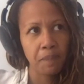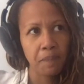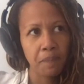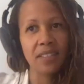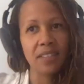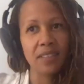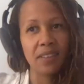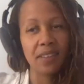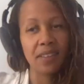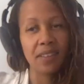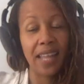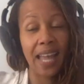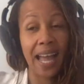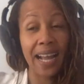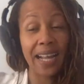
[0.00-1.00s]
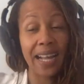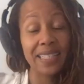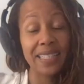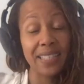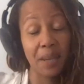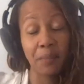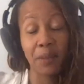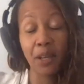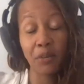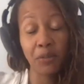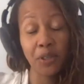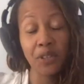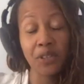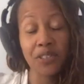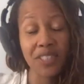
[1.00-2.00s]
went the academic
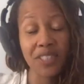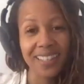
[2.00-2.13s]
route